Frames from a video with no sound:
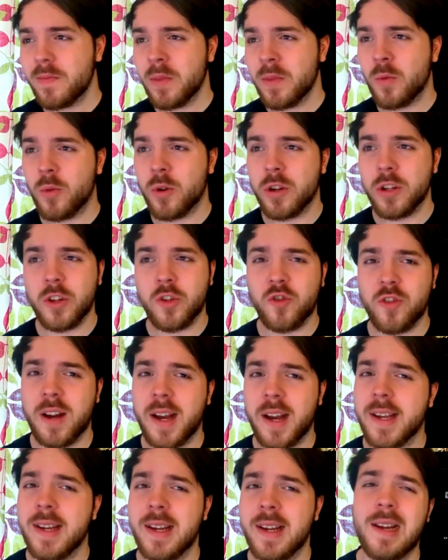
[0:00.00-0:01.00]
We're going to
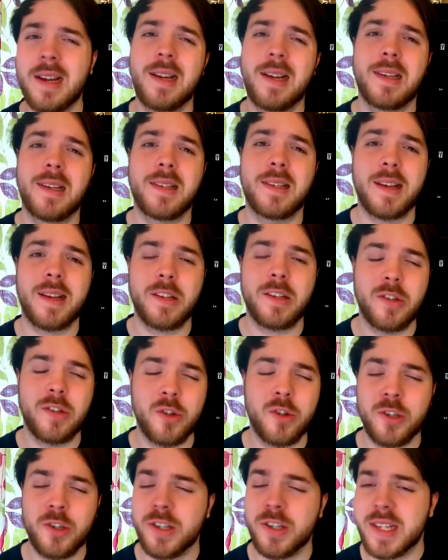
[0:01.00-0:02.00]
try sites
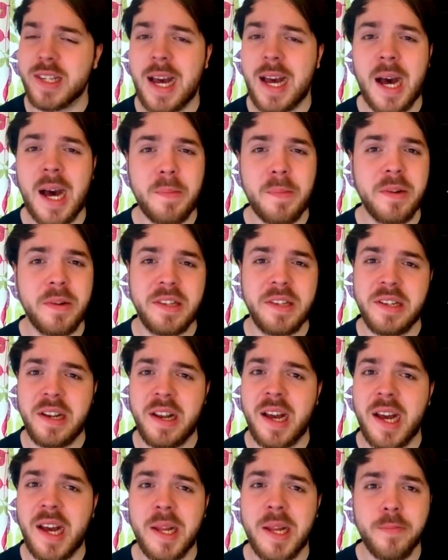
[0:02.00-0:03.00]
such as Appen and
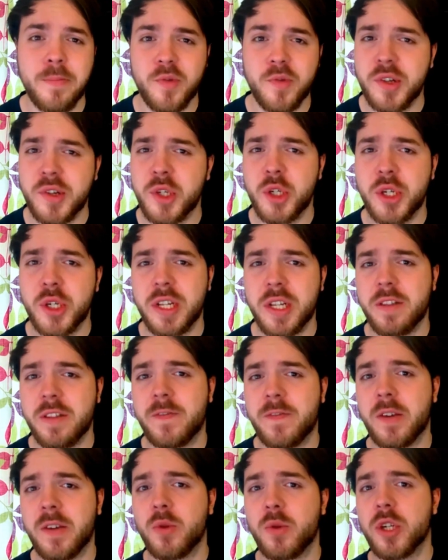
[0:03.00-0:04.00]
Lionbridge in the
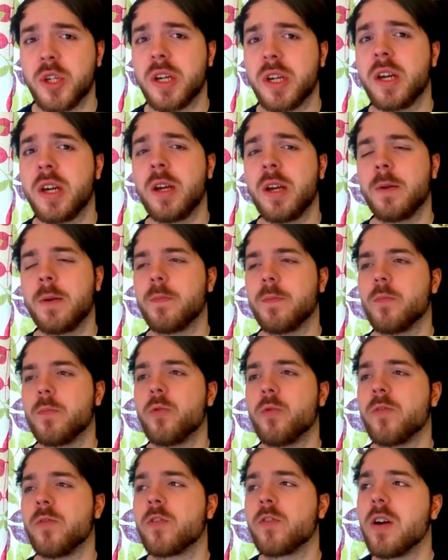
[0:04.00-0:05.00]
future.
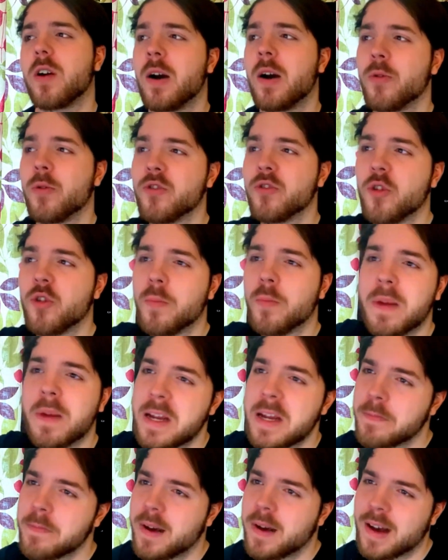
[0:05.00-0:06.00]
We've got our
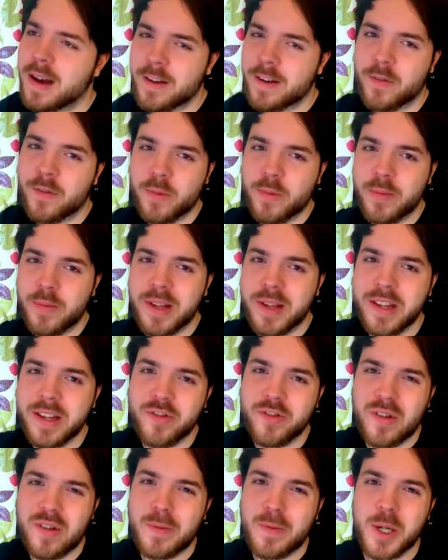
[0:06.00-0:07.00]
domain back from when we did
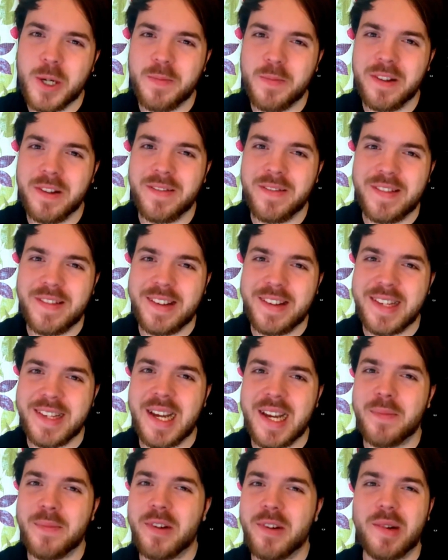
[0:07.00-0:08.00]
dropshipping the first
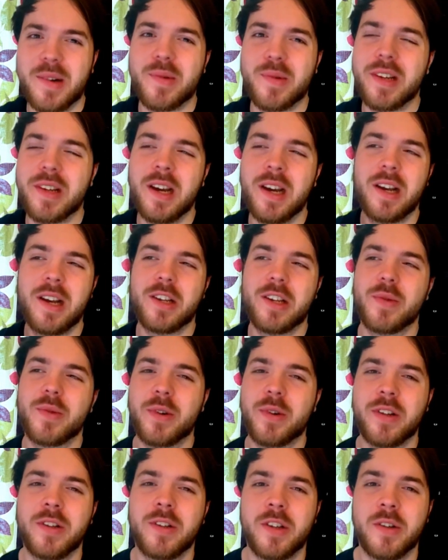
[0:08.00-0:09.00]
time round. So we're
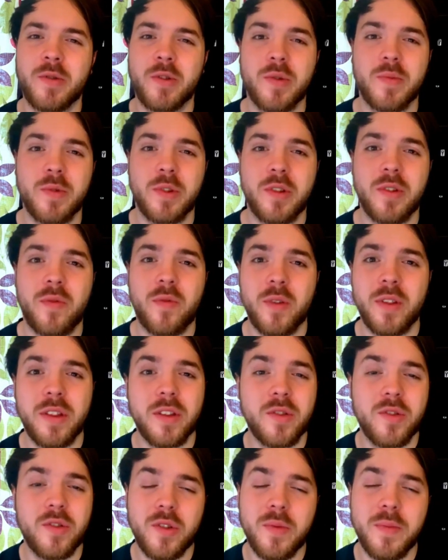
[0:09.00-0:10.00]
going to do some stuff with the
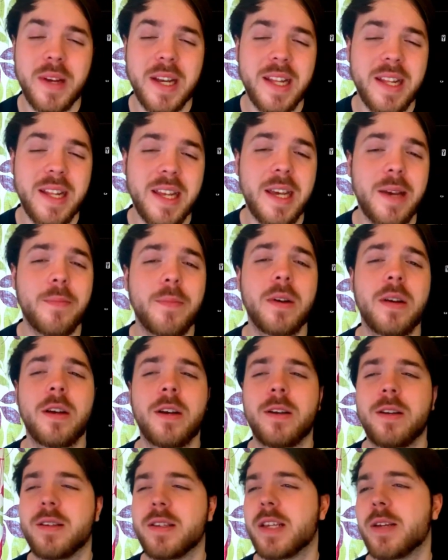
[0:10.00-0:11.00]
domain name,
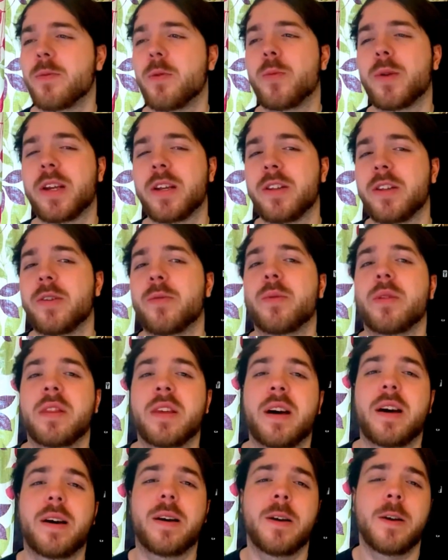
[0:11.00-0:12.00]
see what we can do with
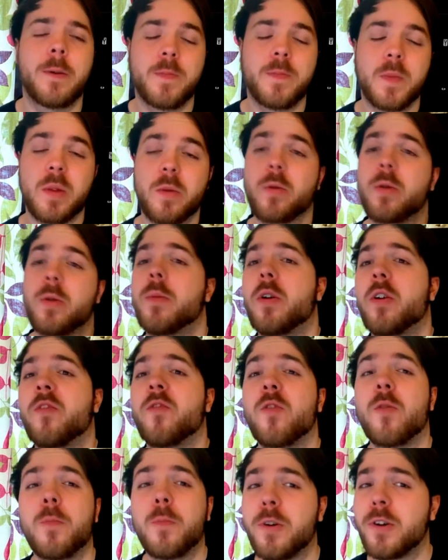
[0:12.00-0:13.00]
that. Got more
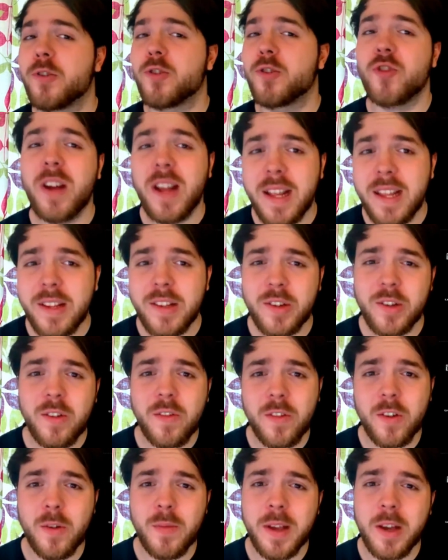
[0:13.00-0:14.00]
football trading stuff
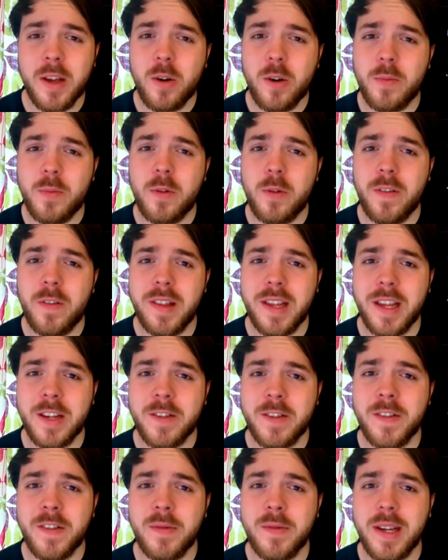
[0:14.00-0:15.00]
coming up over the next
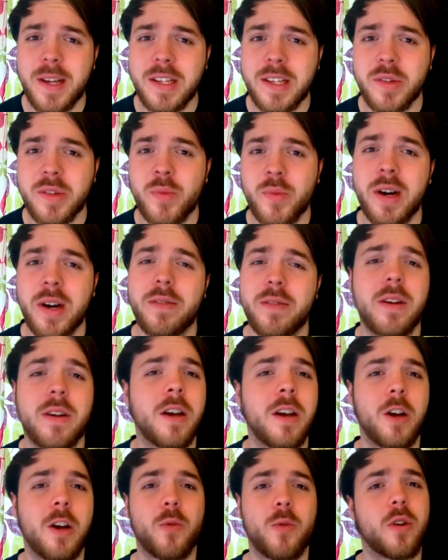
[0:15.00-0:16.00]
few weeks as well.
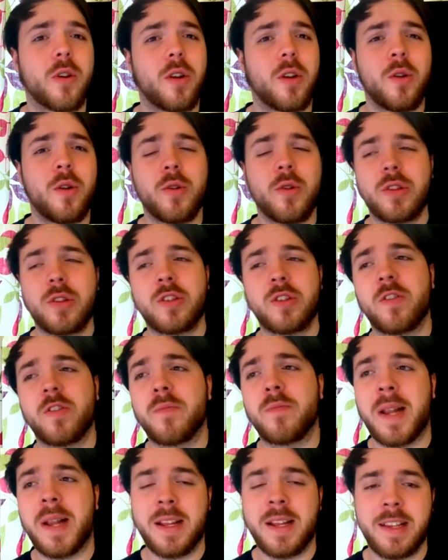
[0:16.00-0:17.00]
We've got loads of stuff
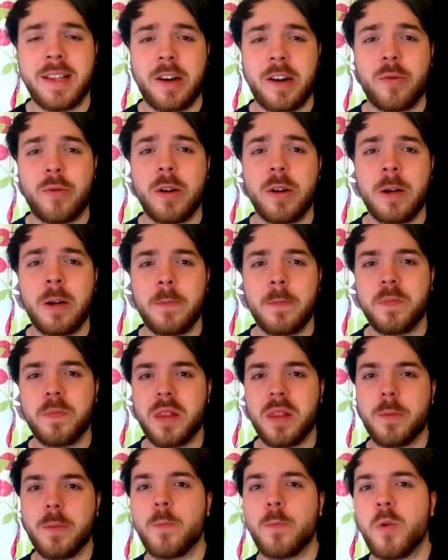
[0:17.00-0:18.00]
planned out.
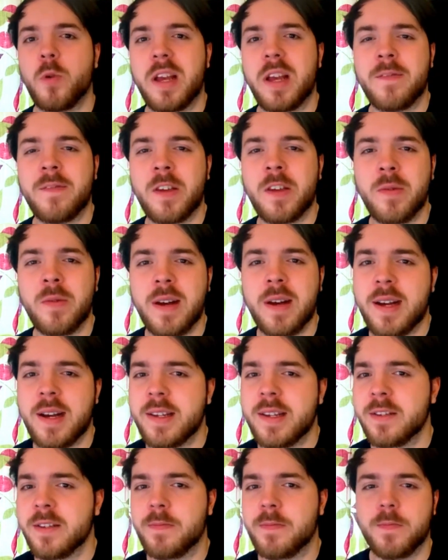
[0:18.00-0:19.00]
But if you
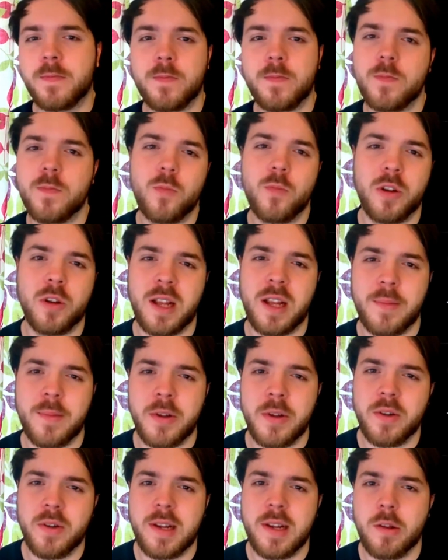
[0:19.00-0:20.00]
guys want to let me
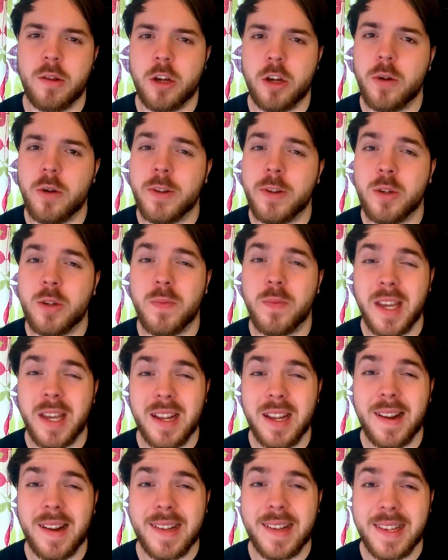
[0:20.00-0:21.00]
know down in the comments something you'd
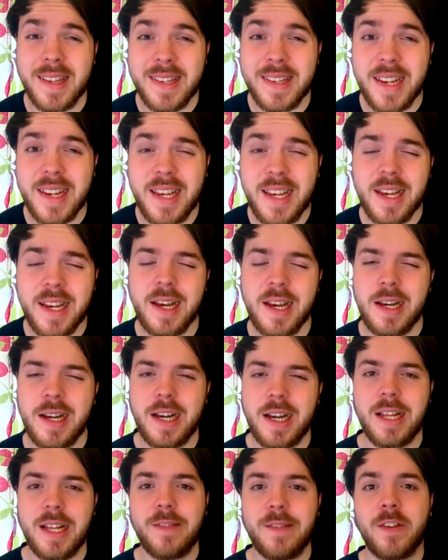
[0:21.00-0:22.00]
like to see,
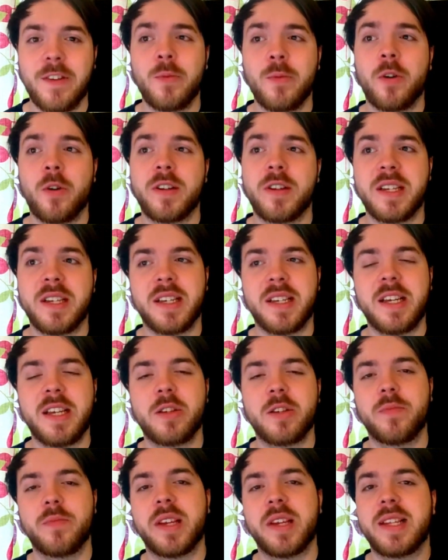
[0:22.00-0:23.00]
and if you already see
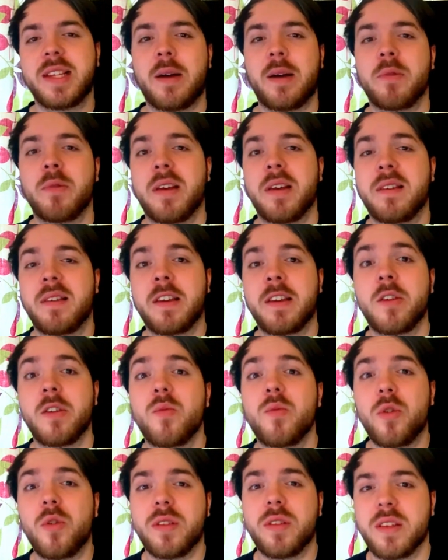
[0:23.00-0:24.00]
something down there that you
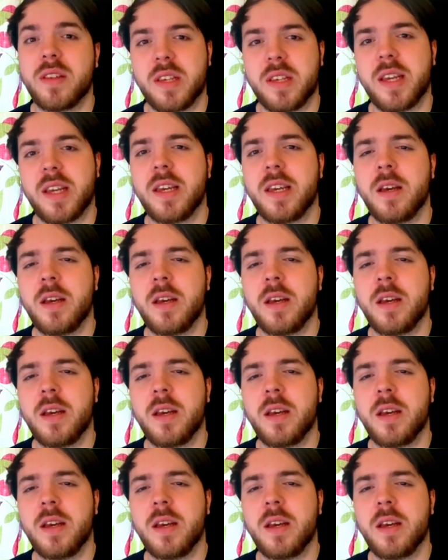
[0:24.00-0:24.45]
want to see,